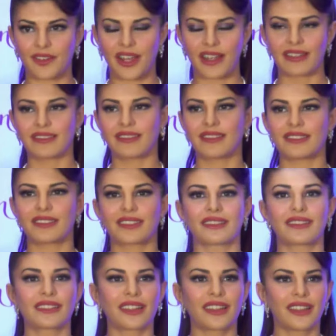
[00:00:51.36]
friends
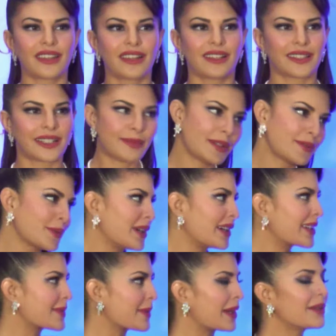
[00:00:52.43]
and a little bit of
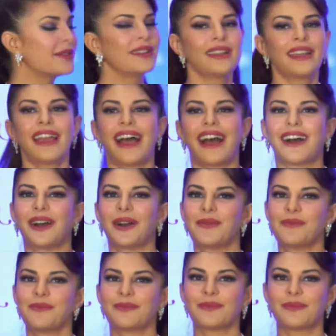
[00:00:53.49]
work as well.
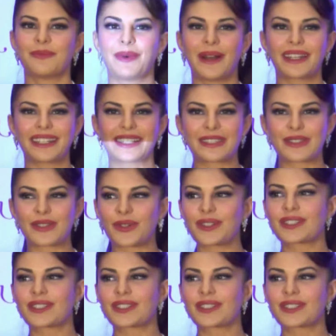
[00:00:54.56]
But it's so